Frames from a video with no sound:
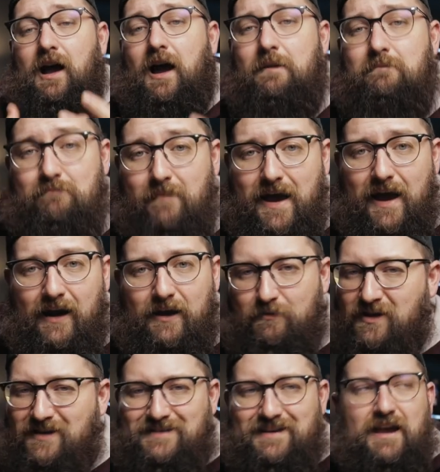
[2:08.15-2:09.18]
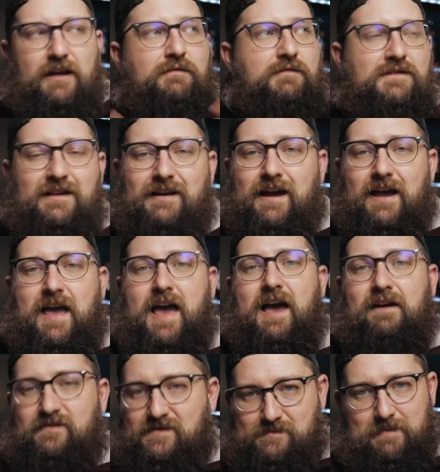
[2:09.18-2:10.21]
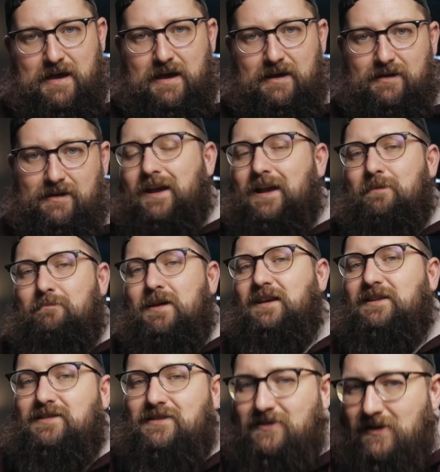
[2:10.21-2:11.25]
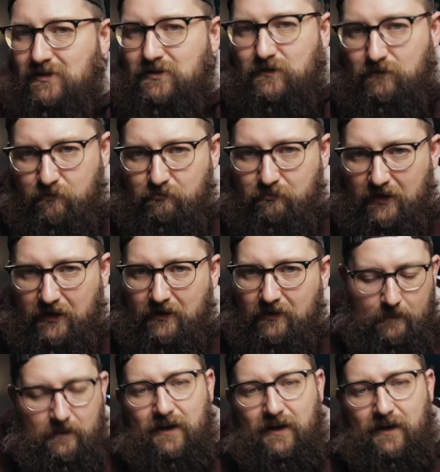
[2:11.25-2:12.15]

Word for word: I'm Mac because everything I have is Mac, and it makes sense for me.